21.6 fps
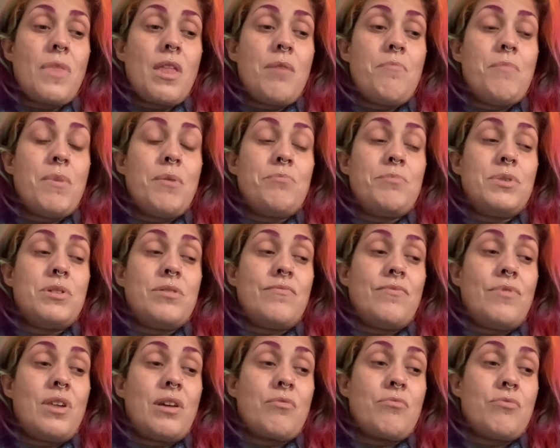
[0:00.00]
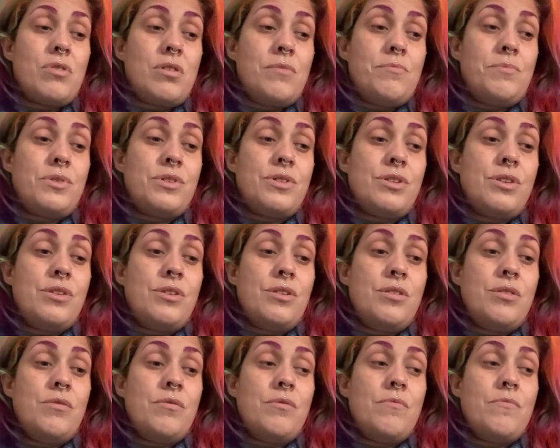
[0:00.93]
members of their groups
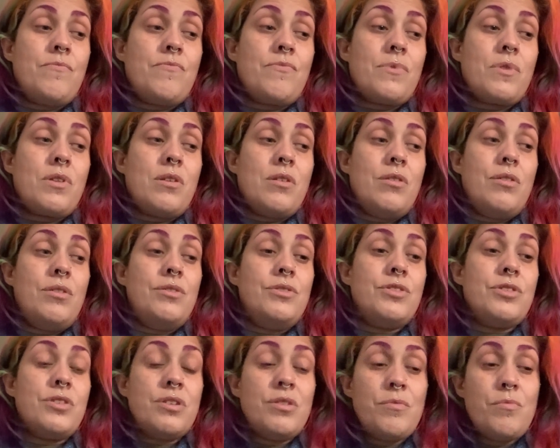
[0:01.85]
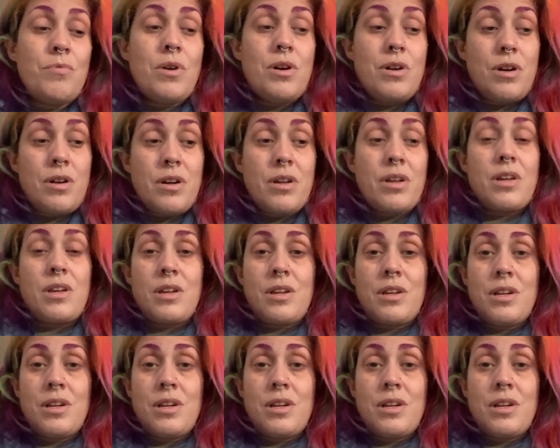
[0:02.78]
who do work